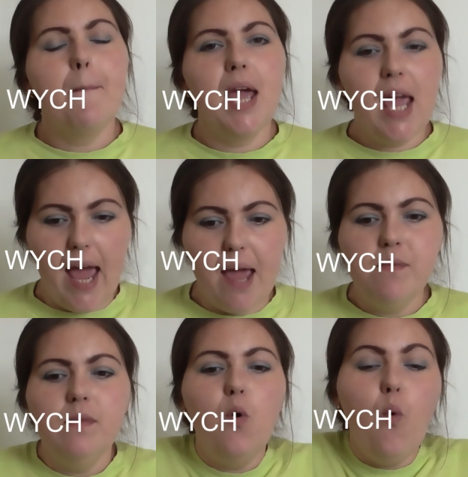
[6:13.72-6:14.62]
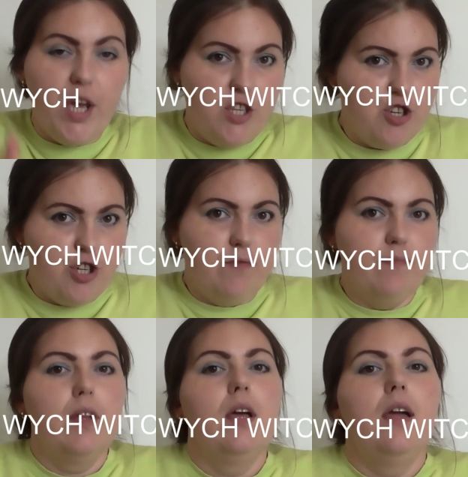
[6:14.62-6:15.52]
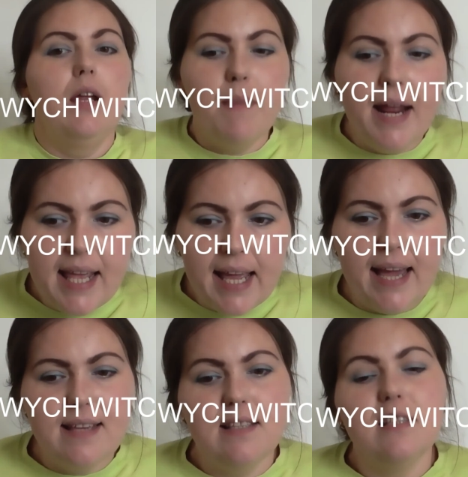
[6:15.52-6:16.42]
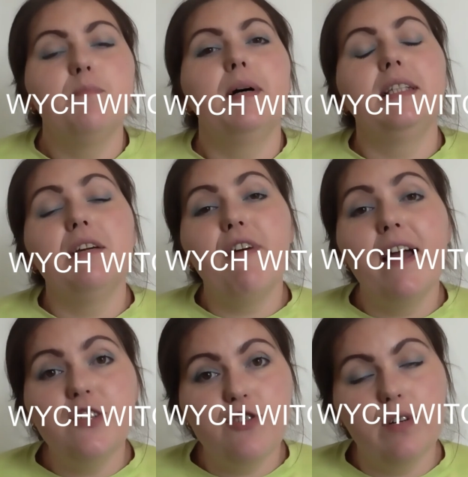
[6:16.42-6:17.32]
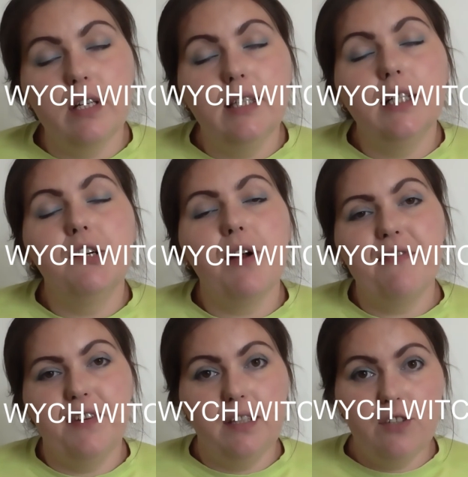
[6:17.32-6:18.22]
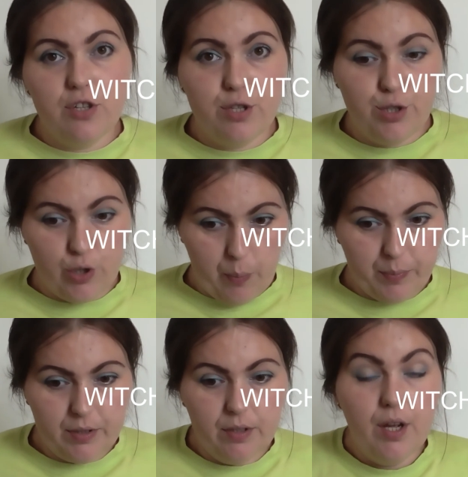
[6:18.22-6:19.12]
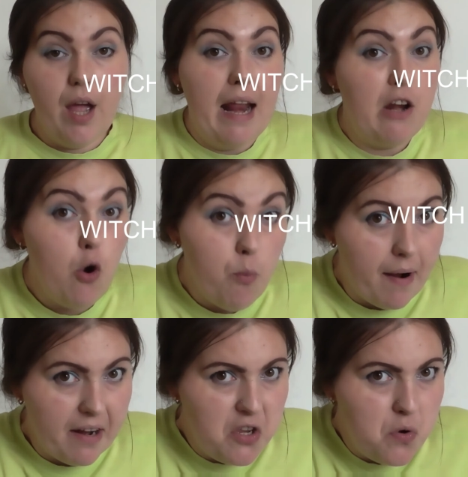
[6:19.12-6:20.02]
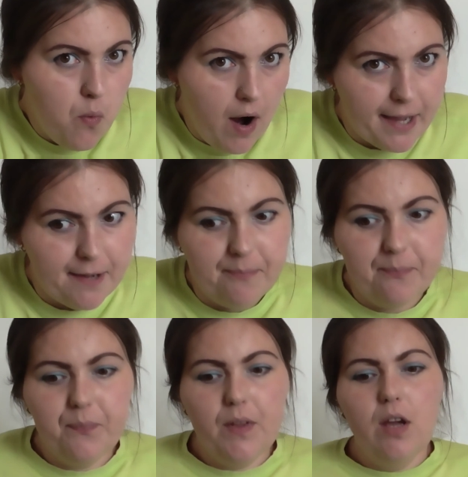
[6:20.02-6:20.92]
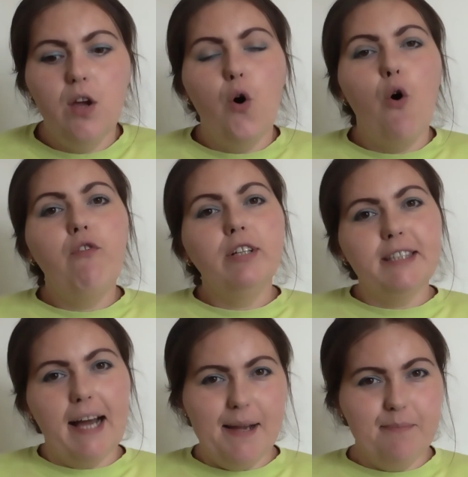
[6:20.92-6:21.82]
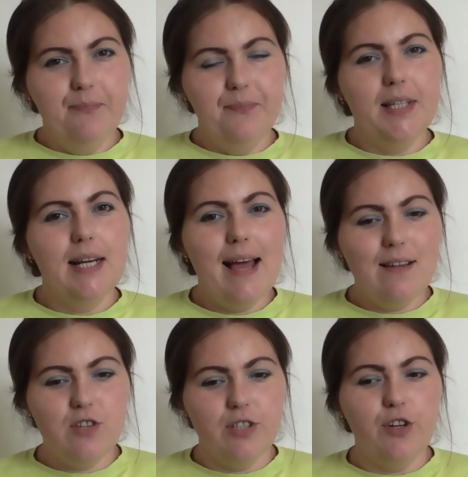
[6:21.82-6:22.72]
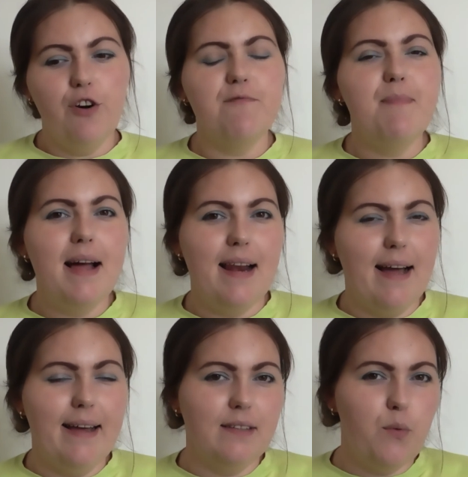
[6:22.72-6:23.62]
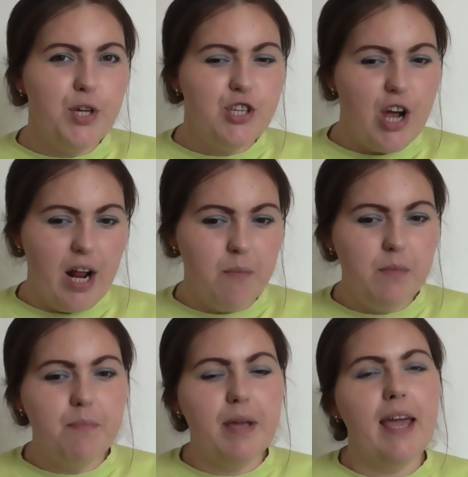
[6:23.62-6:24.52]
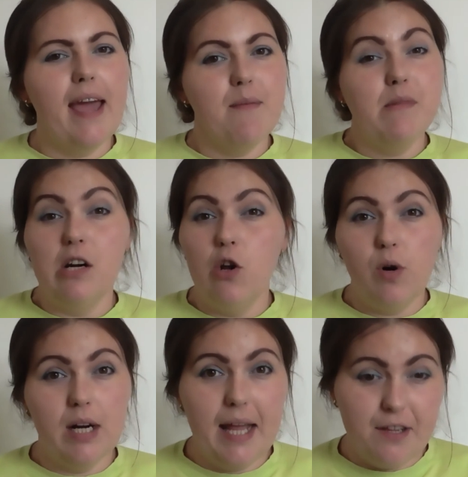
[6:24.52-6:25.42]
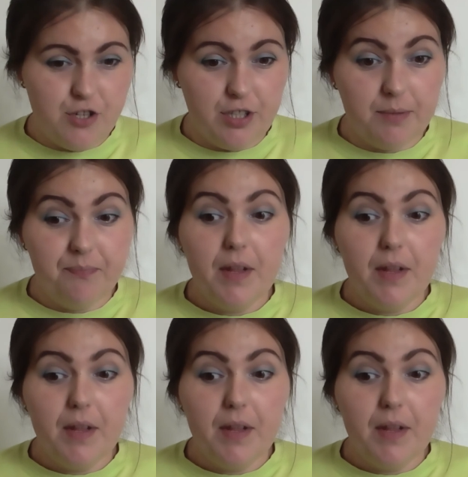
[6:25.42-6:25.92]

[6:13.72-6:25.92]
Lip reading: became witch in many cases, but eventually the graffiti just stopped, and nobody knew why. Over time, the legend of Bella and the Wych Elm became a local legend.